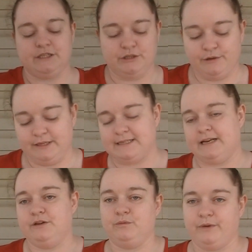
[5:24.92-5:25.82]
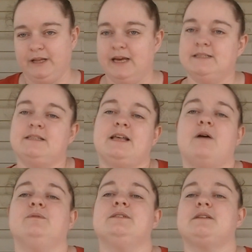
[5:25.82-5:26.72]
to do this, I didn't realize
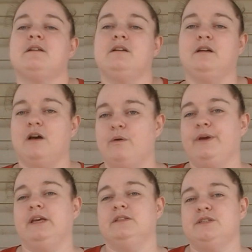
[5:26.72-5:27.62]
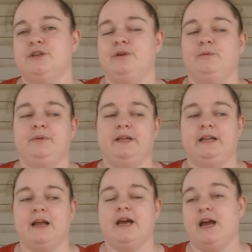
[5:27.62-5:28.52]
that was going to,
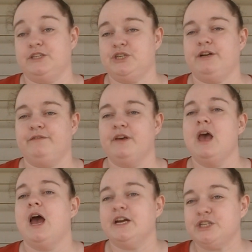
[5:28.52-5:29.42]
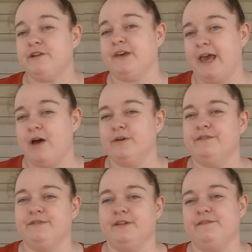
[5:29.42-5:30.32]
I should have
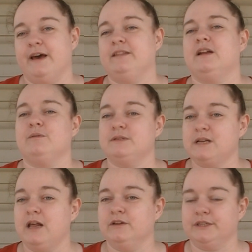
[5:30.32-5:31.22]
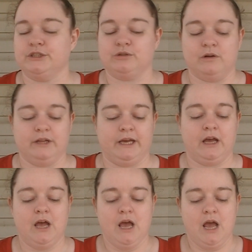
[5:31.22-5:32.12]
accounted for the fact that I was color
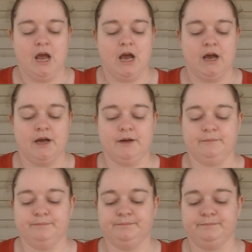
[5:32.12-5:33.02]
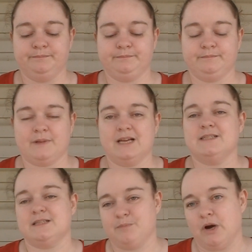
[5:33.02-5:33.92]
controlling, because
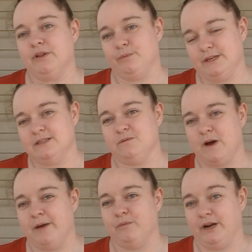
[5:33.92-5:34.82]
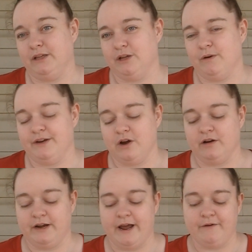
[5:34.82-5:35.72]
that's part of the reason why I'm running low on
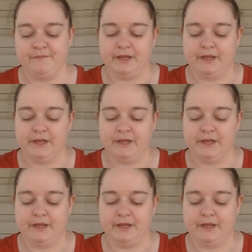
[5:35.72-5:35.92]
yarn now.